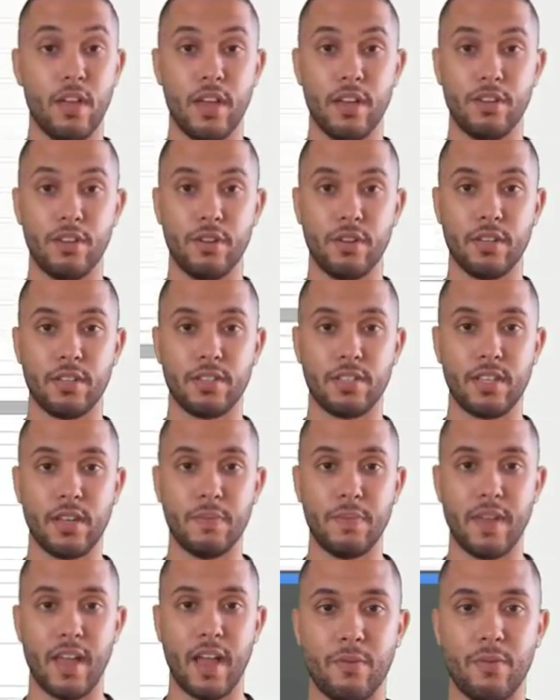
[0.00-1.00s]
And you can see
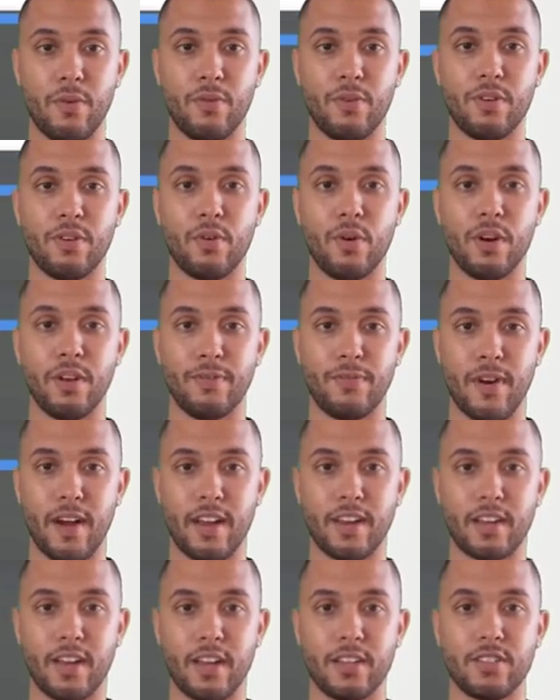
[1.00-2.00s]
we over
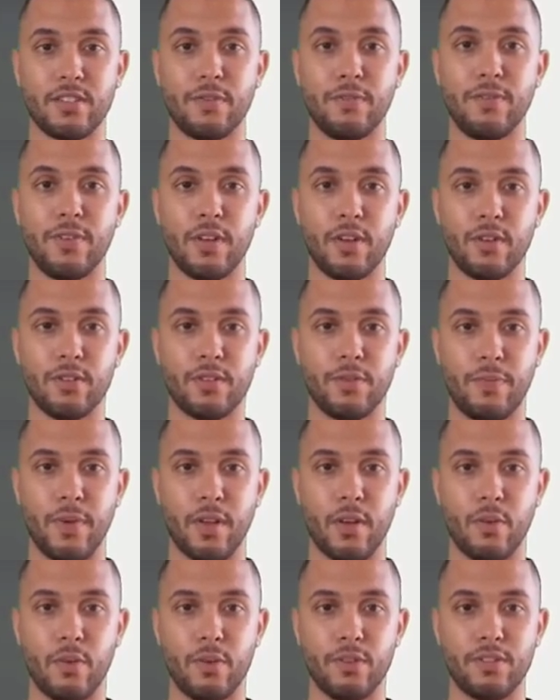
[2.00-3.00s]
25 custom fields
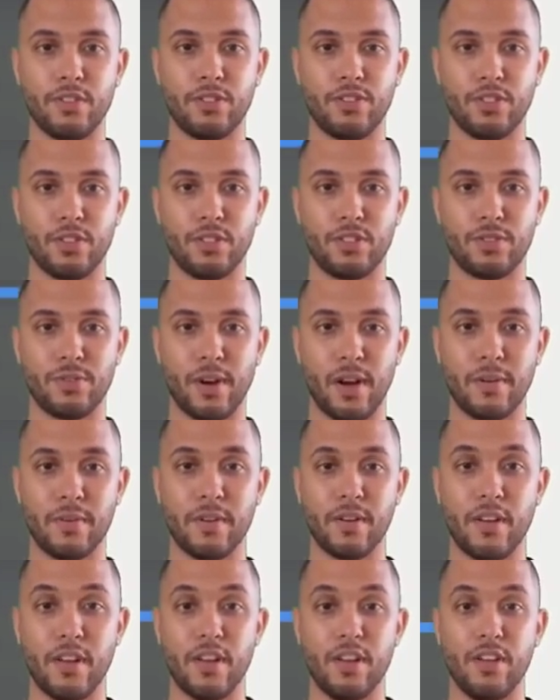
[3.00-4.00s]
available to choose
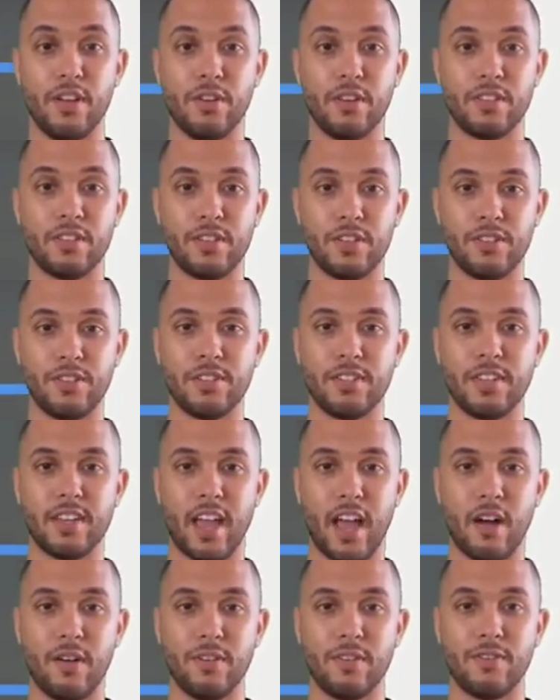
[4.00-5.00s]
from, even such as a
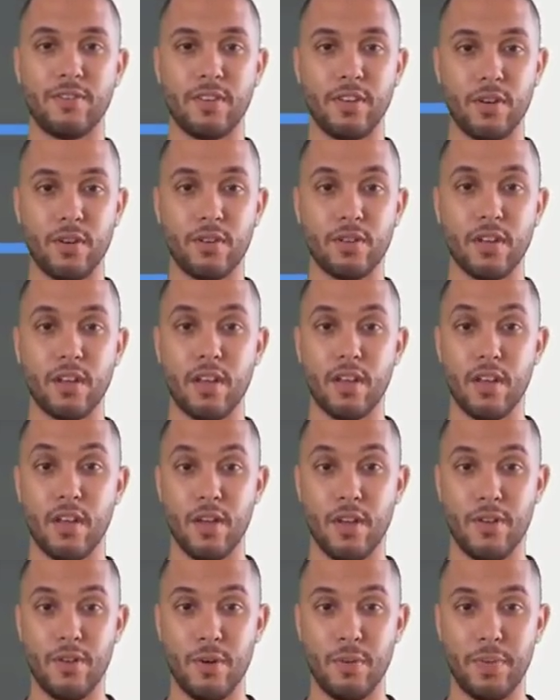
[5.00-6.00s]
gallery field,
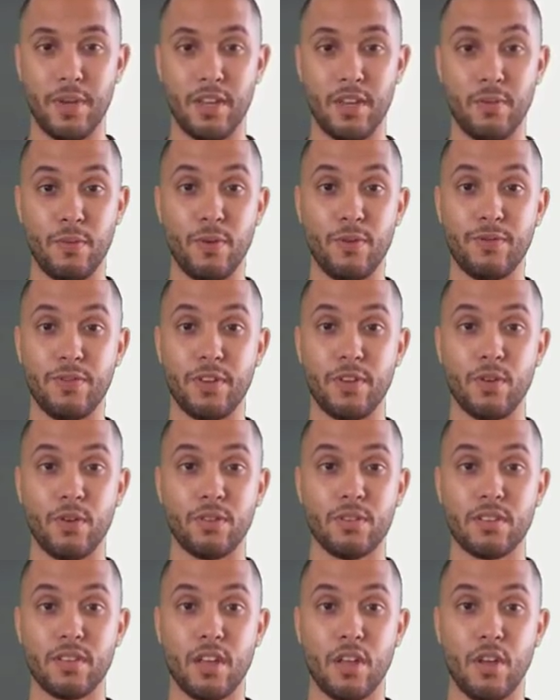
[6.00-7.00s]
repeatable
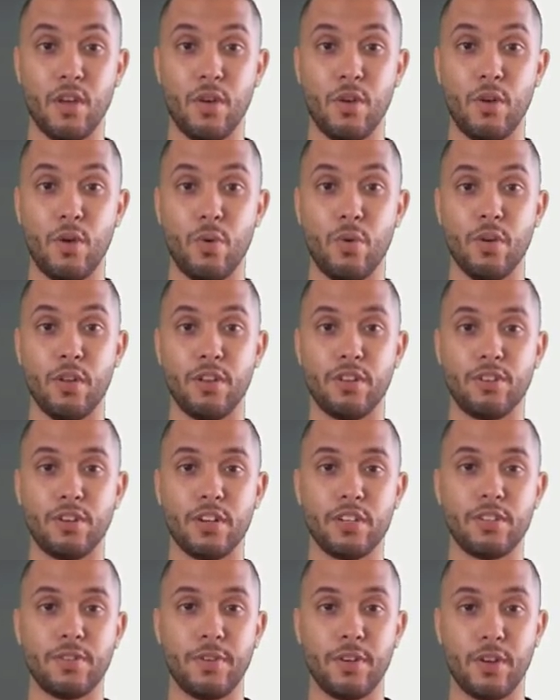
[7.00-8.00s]
fields, Google
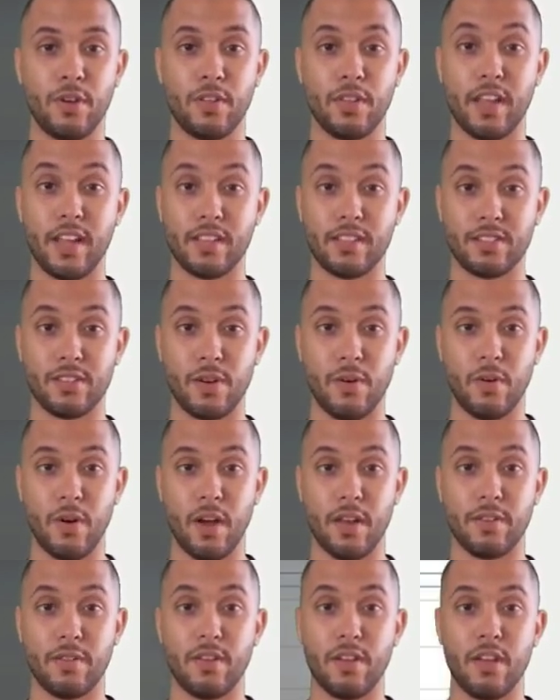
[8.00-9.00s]
address field, and so
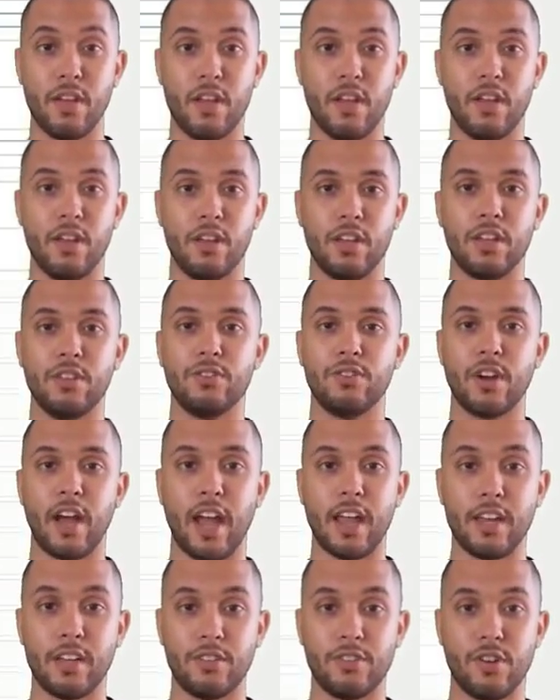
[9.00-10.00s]
on. You can
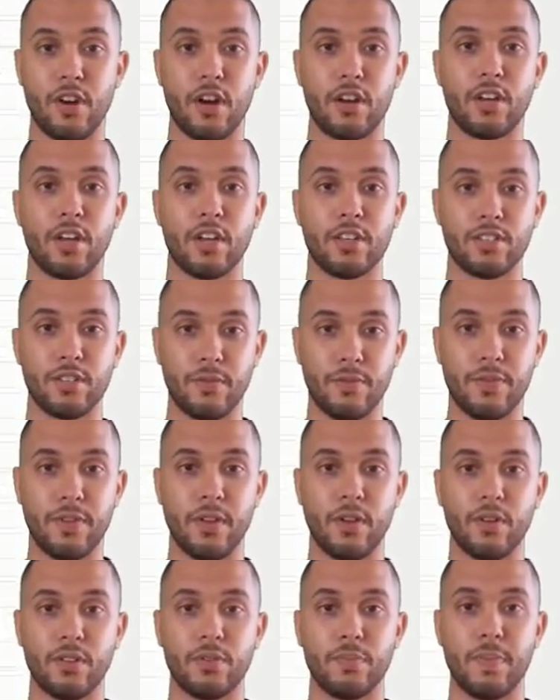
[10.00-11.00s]
drag and drop custom
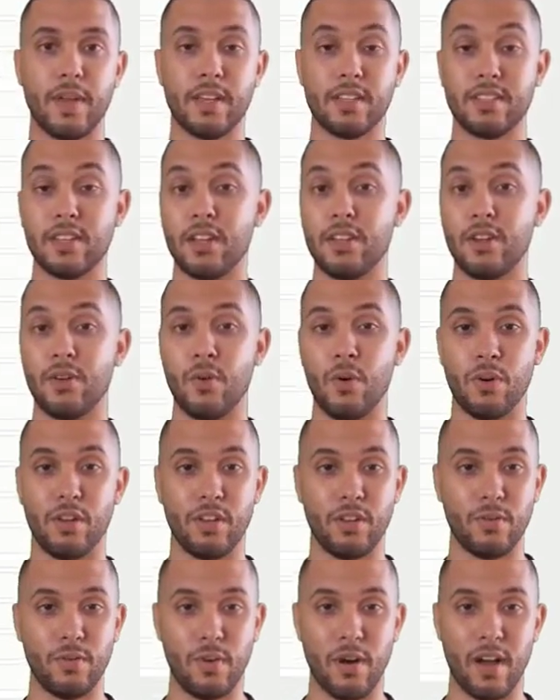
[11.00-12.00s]
fields based on the
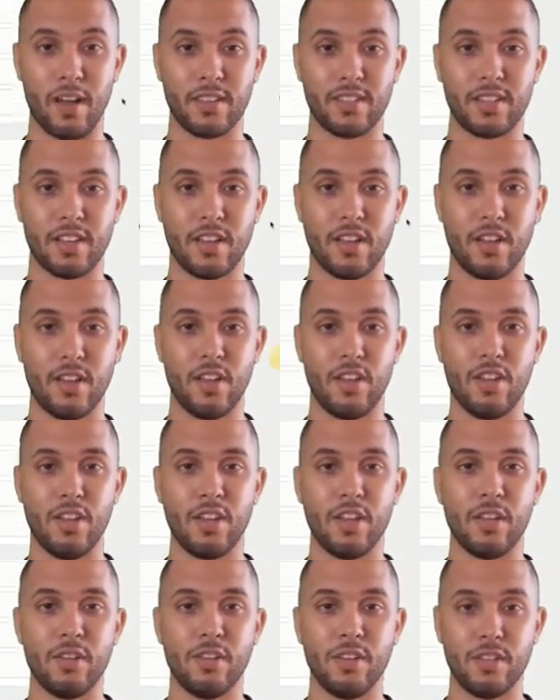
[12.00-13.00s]
order you want.
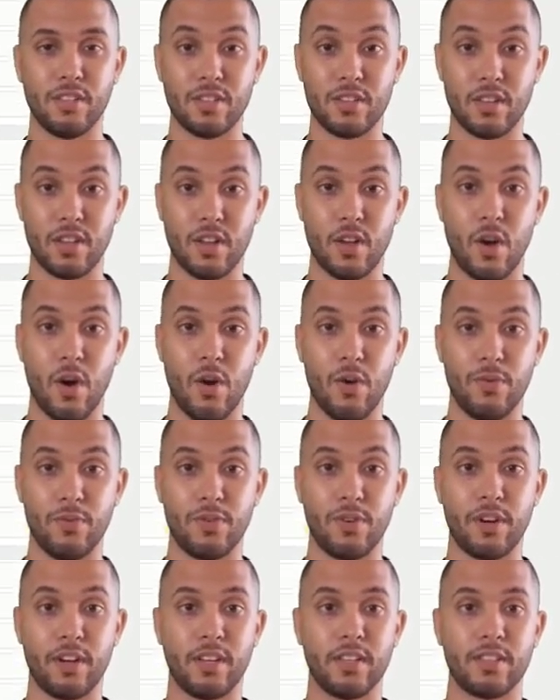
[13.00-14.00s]
You can easily clone
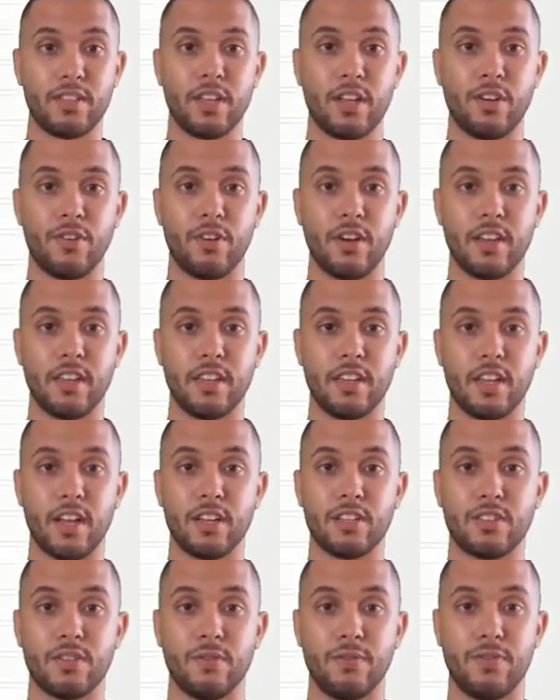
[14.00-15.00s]
previously created
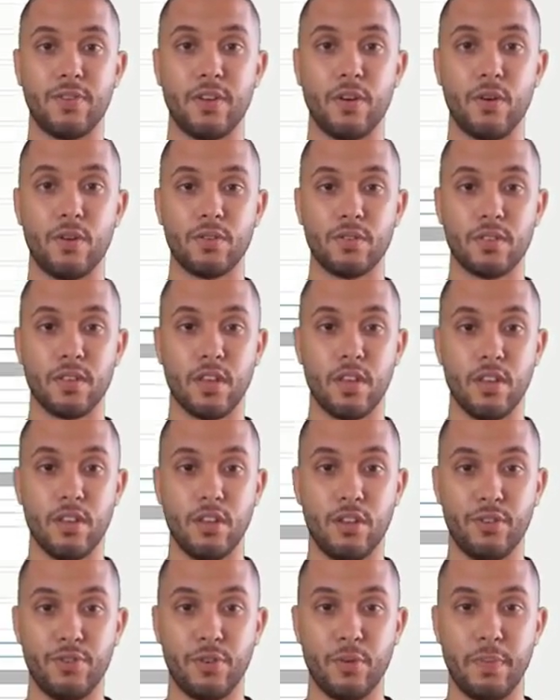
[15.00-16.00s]
custom fields.
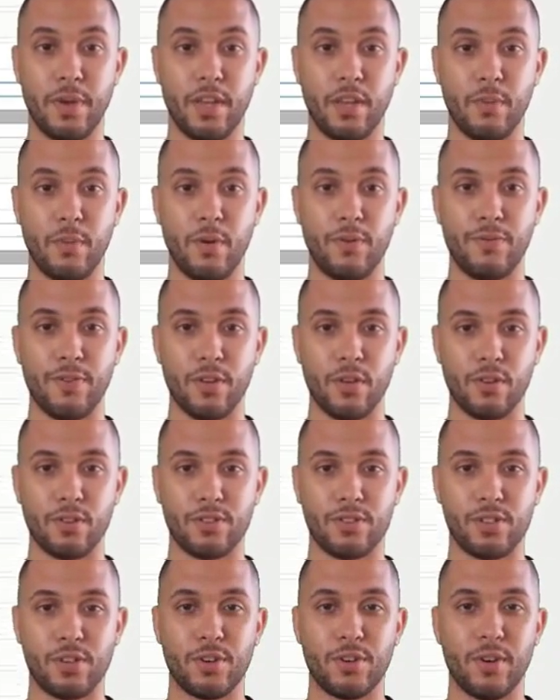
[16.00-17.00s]
Use repeatable
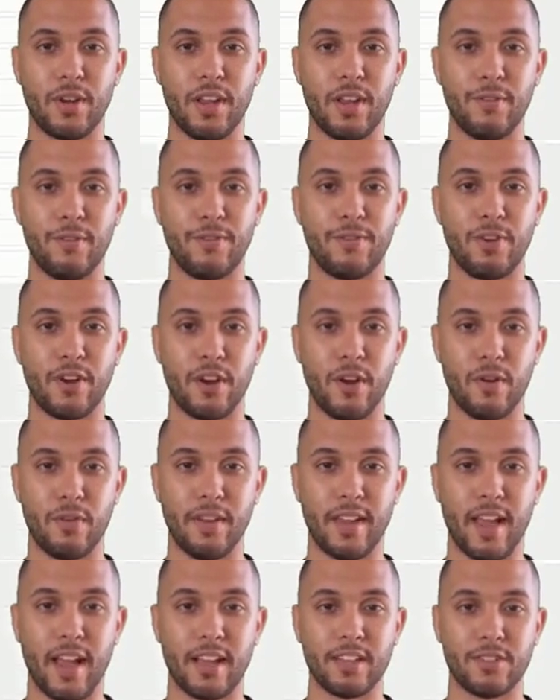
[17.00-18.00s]
fields to create
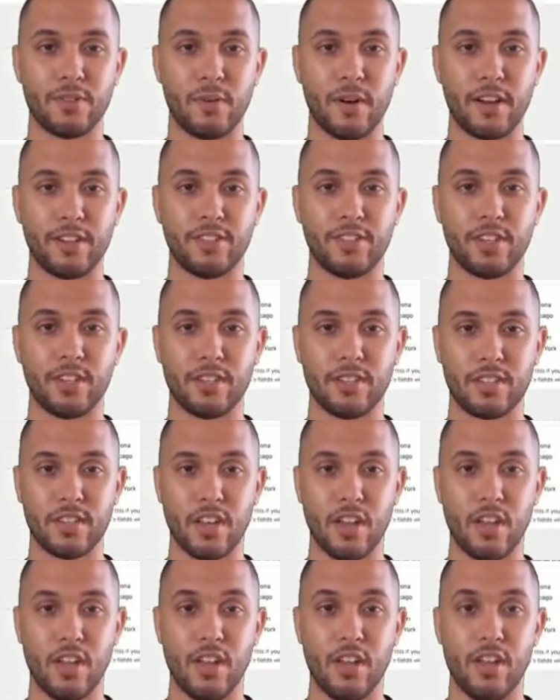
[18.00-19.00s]
frequently asked questions.
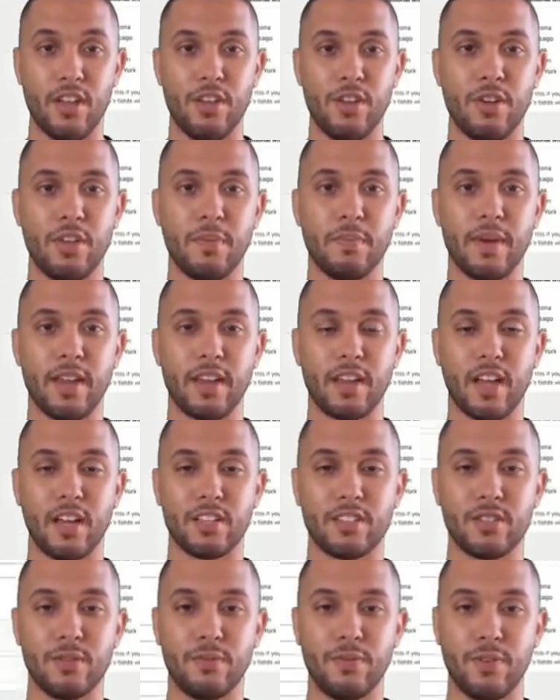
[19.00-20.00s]
You can make
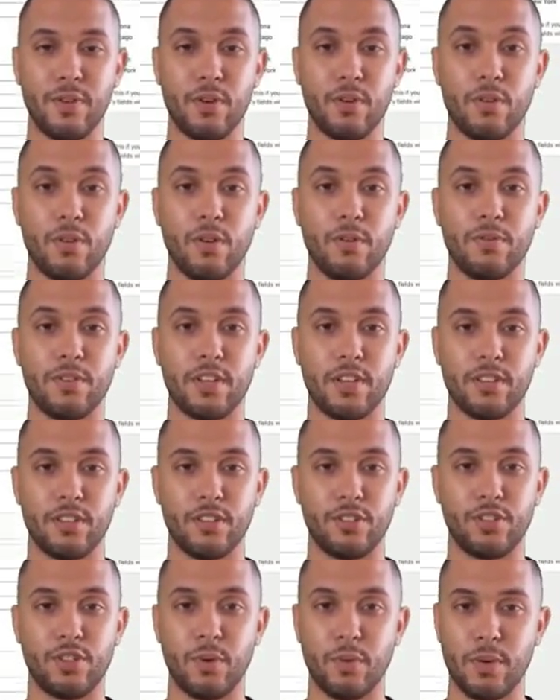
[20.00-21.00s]
custom field groups
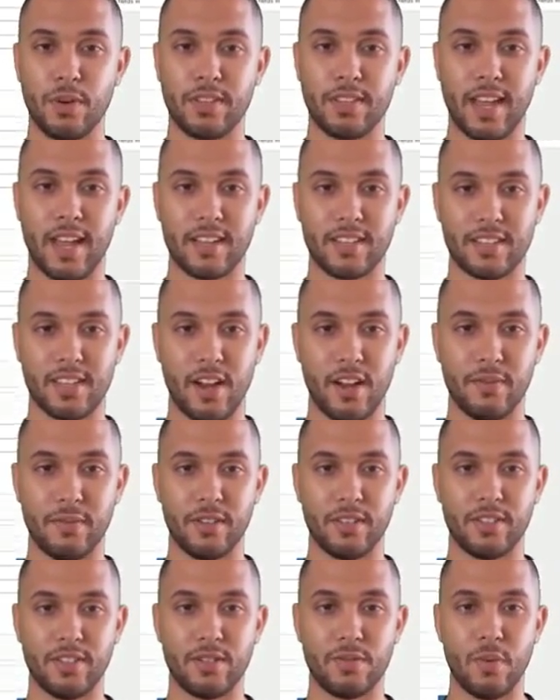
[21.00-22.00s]
conditional with
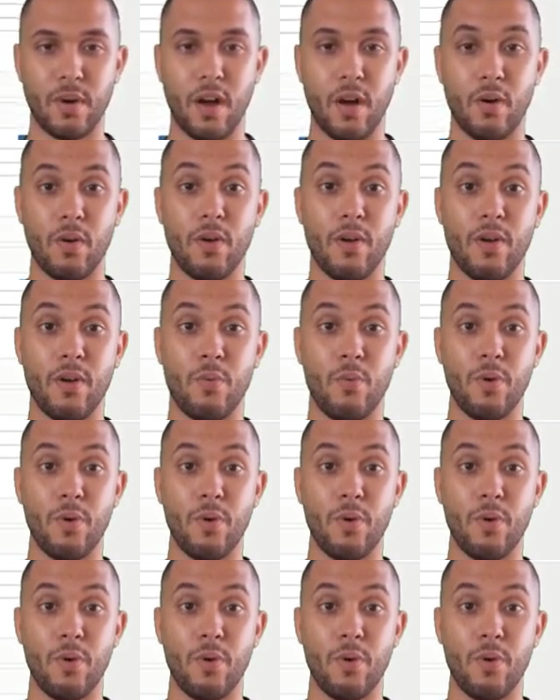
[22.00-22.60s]
taxonomies as well.